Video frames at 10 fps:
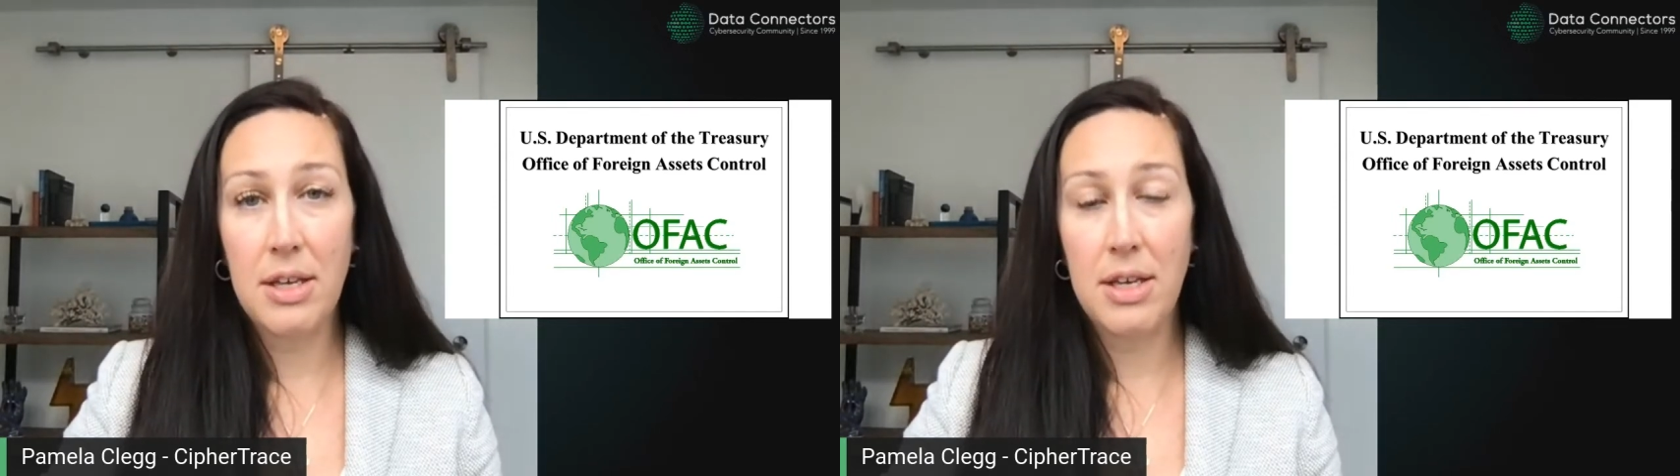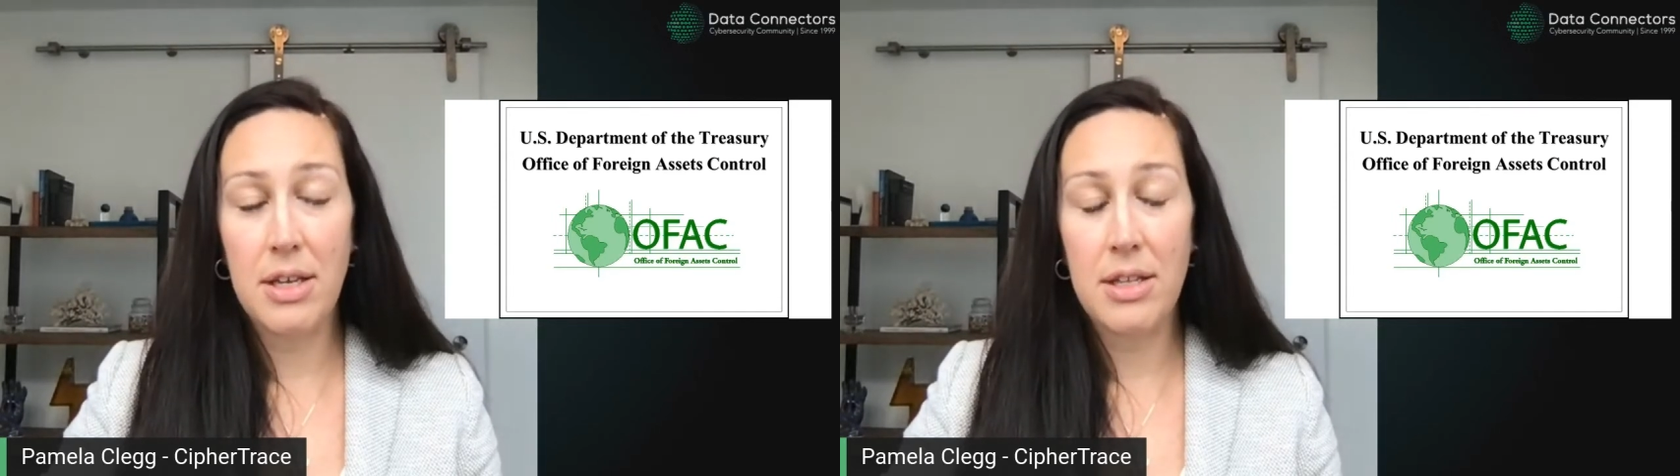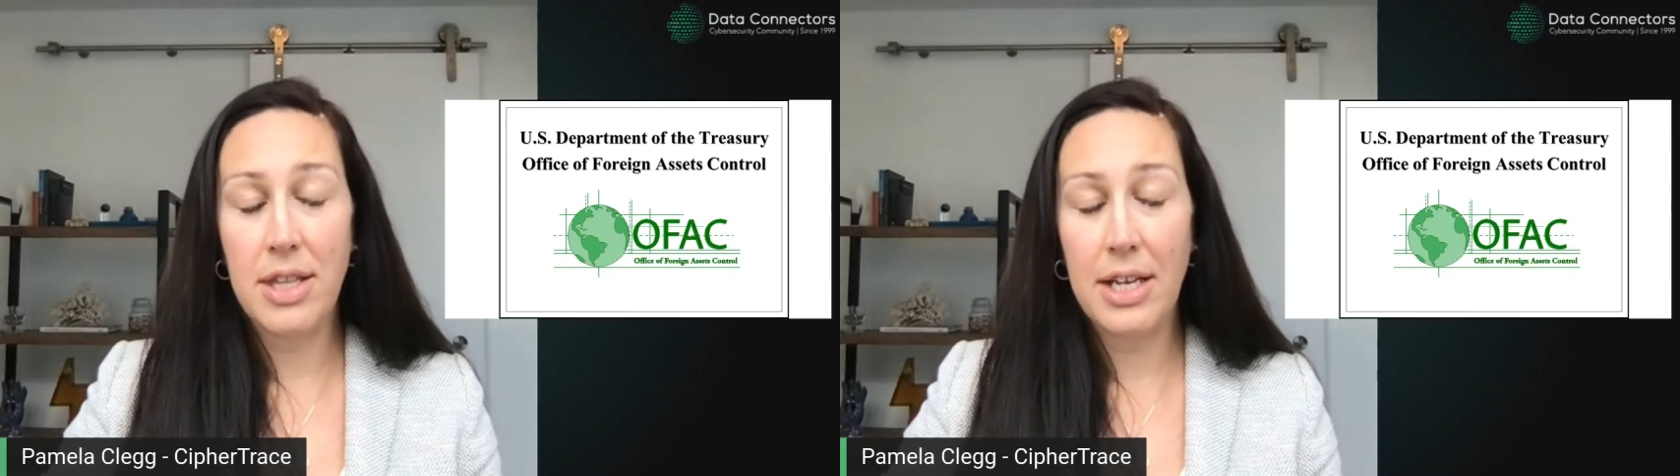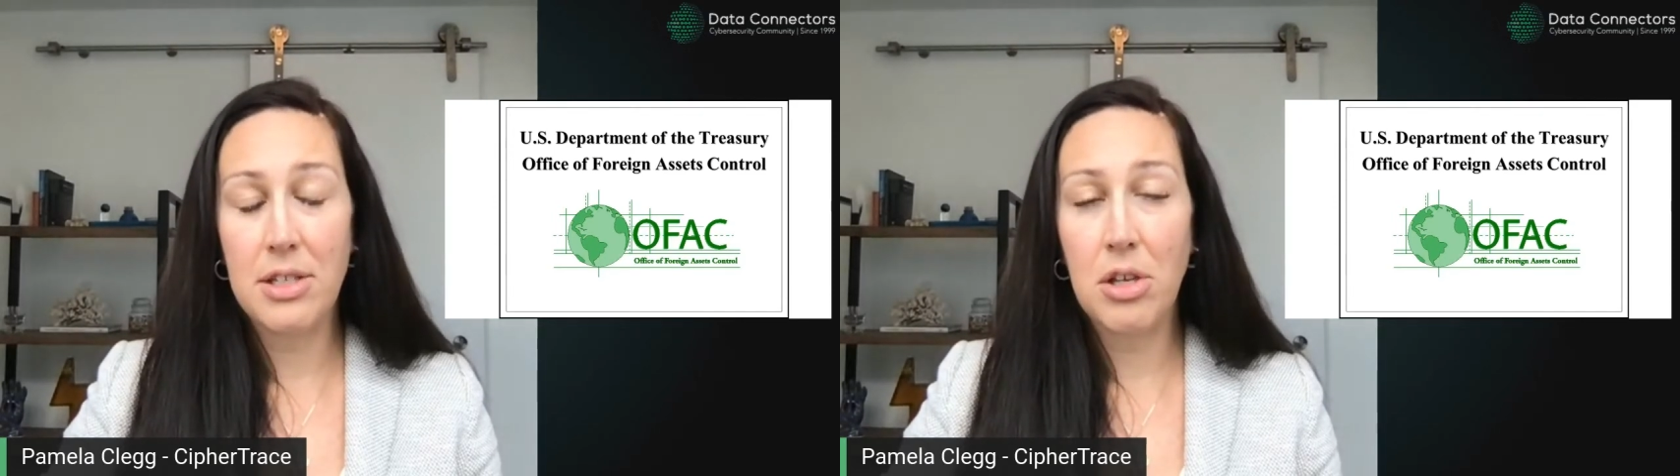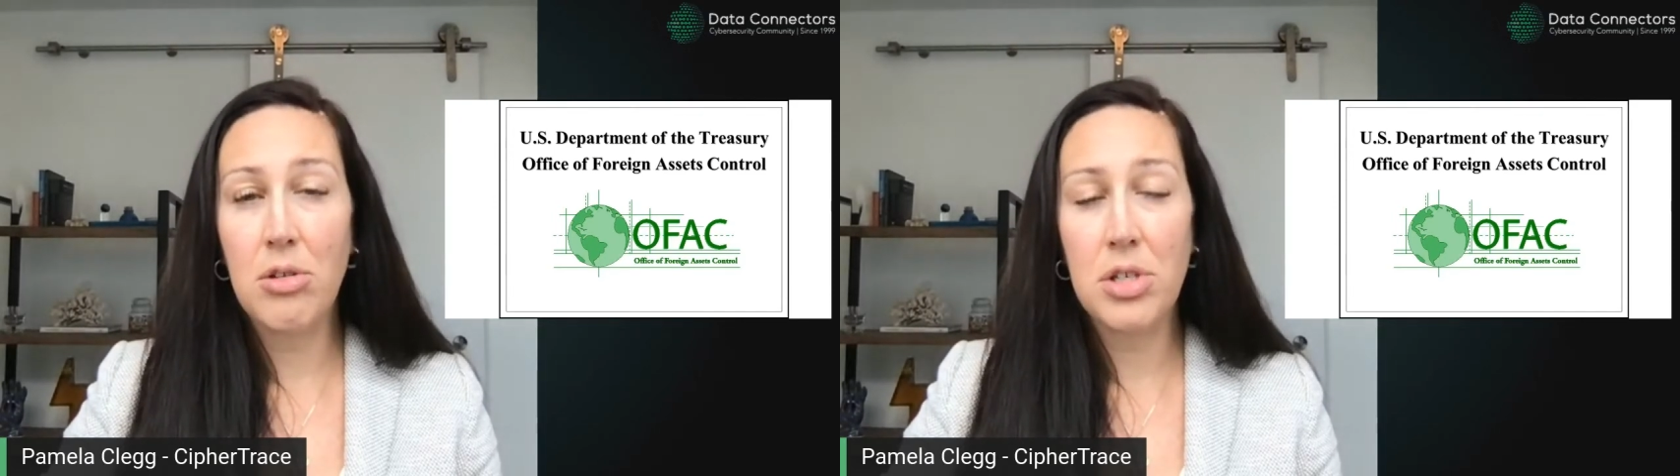the, the
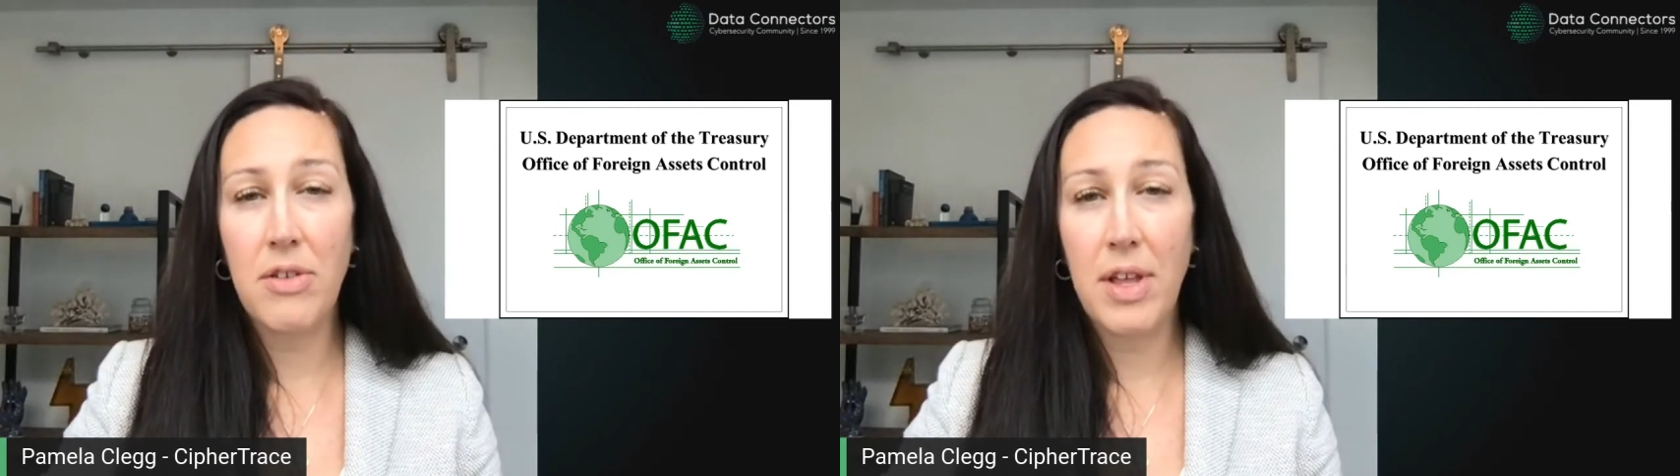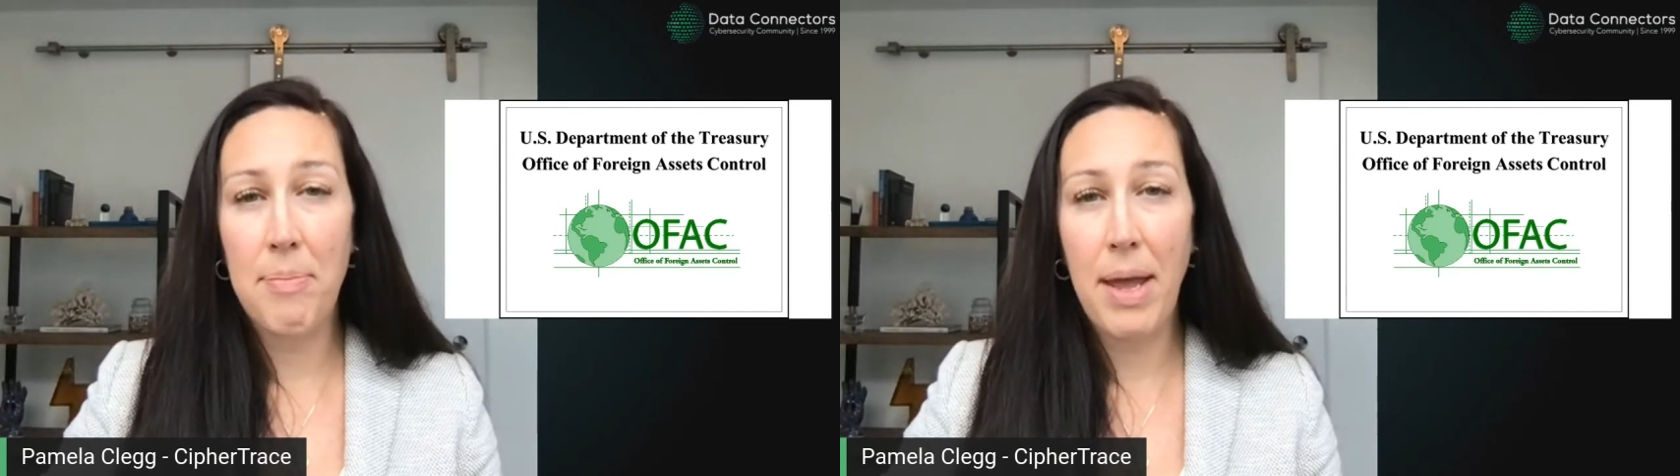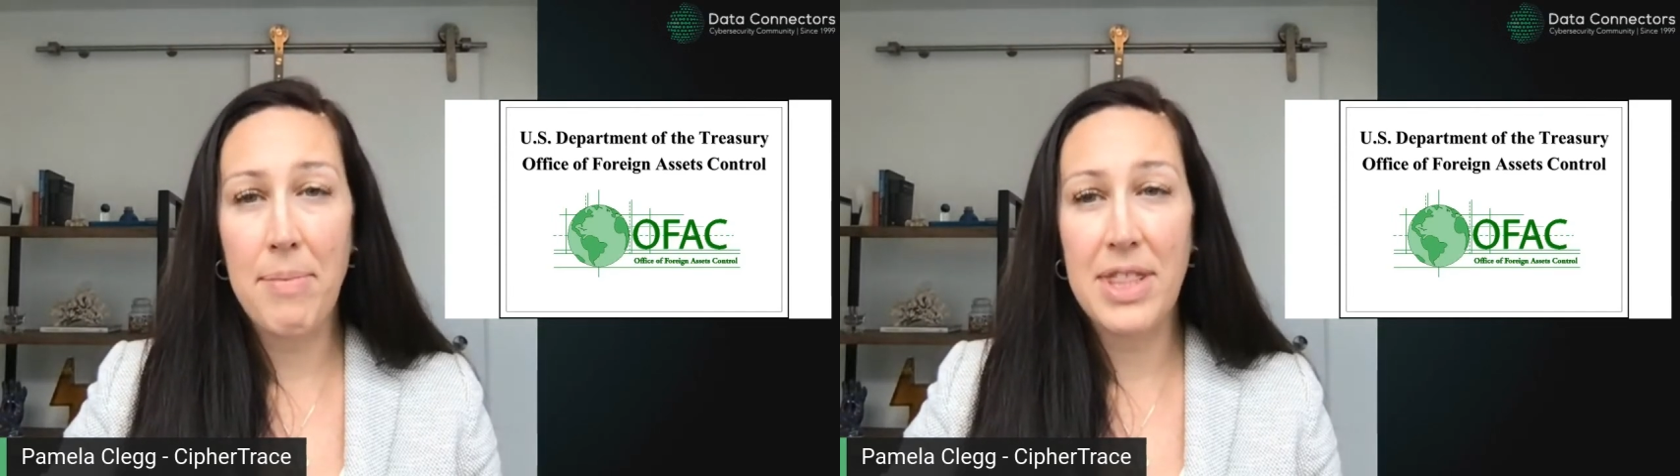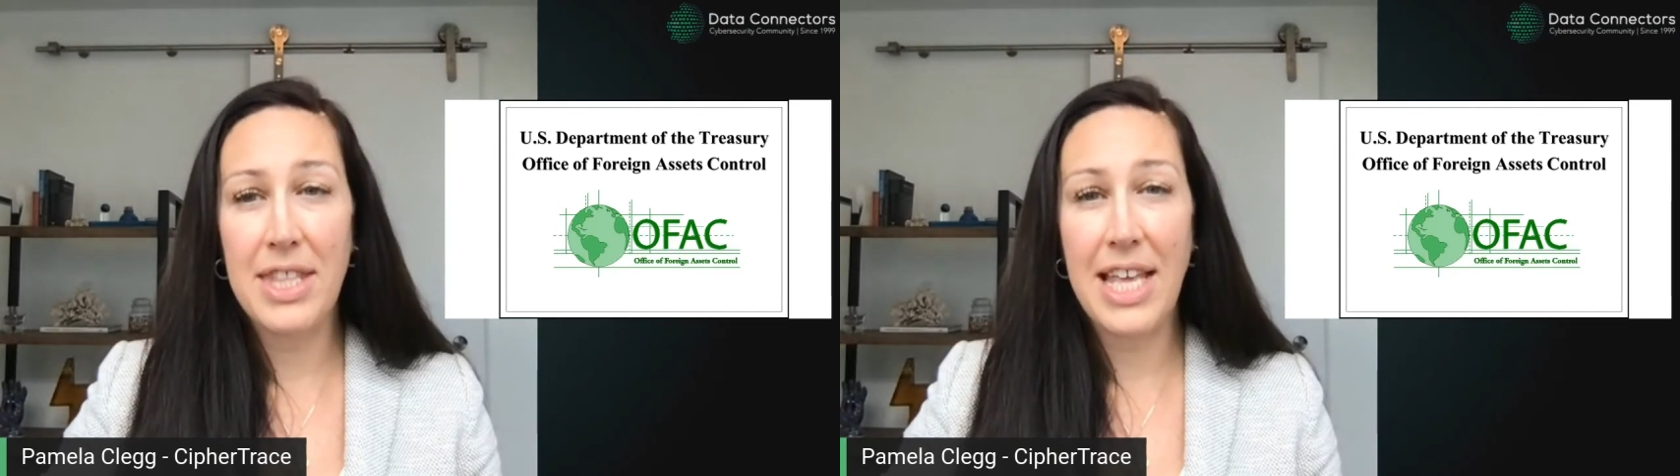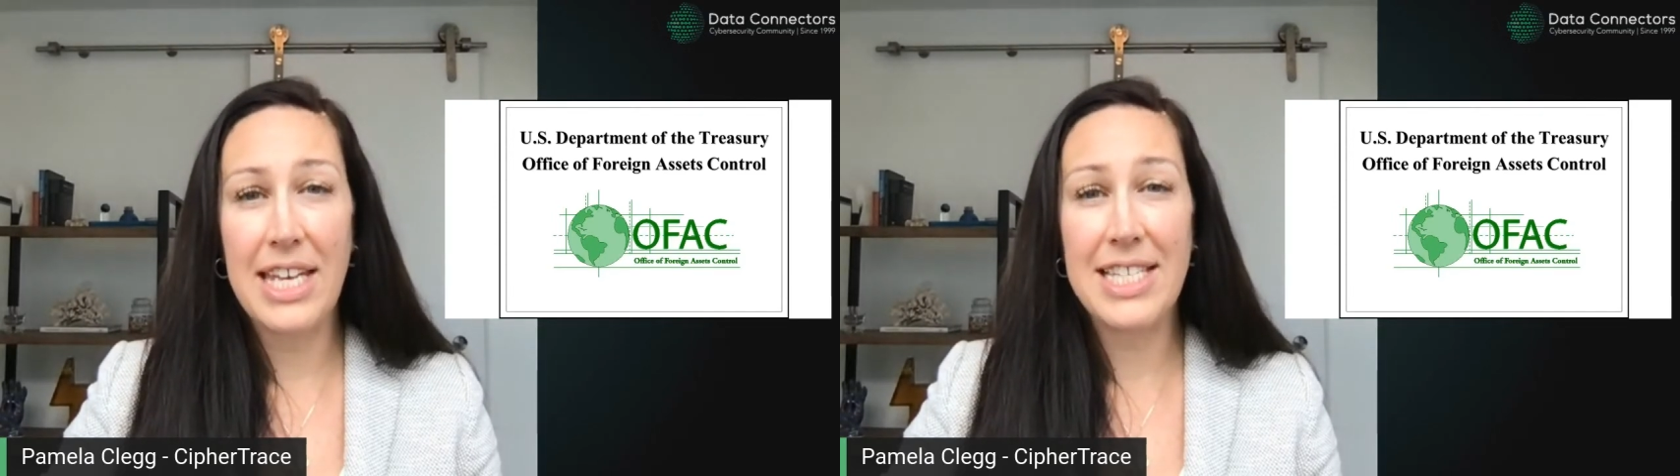execution of that payment
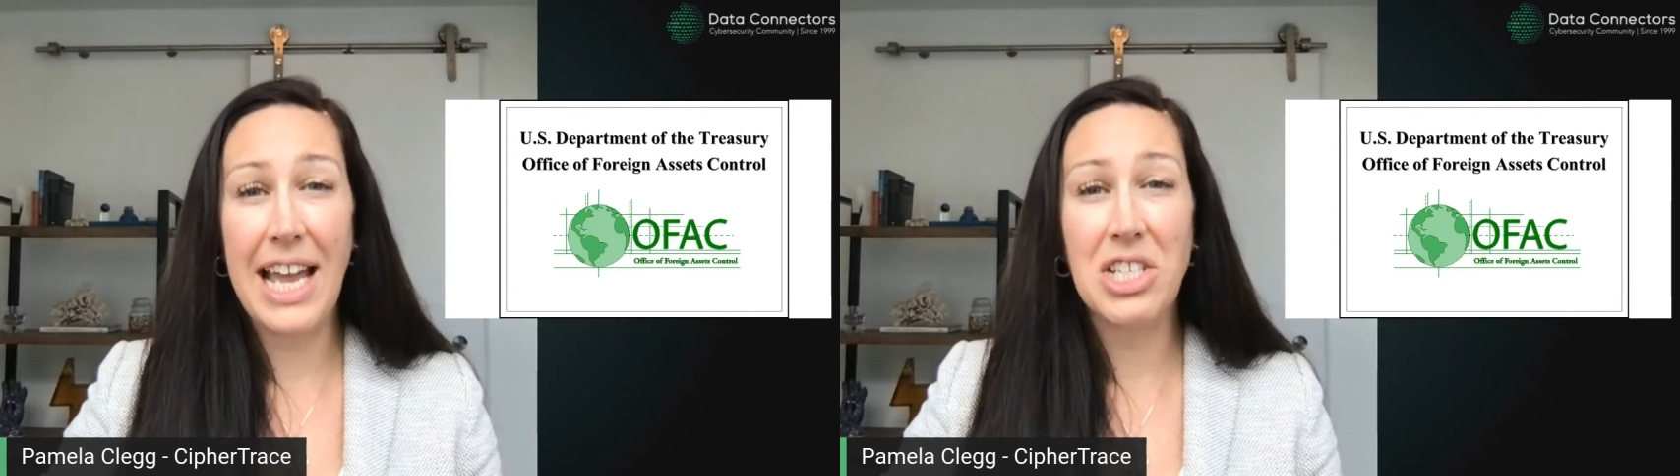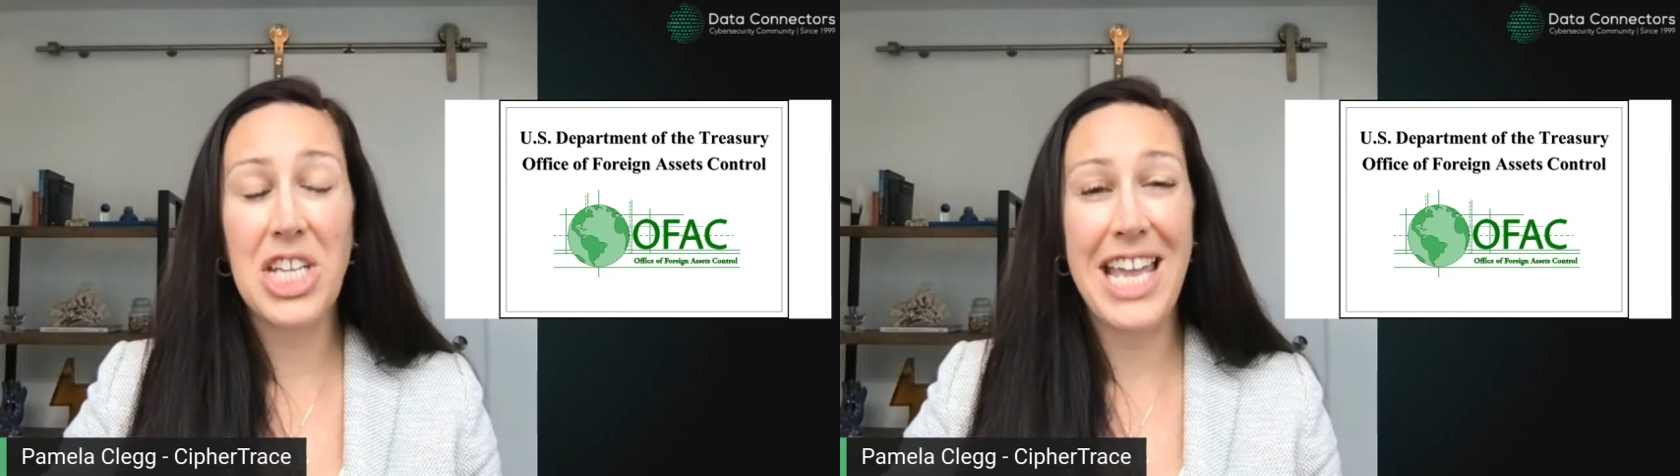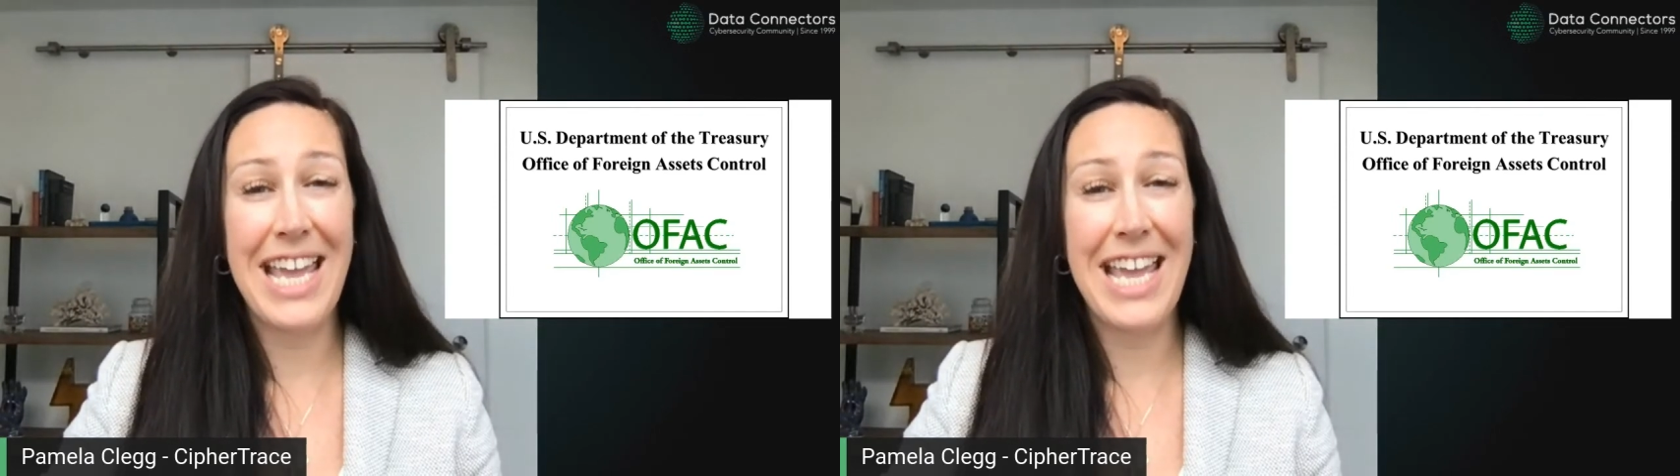that that is actually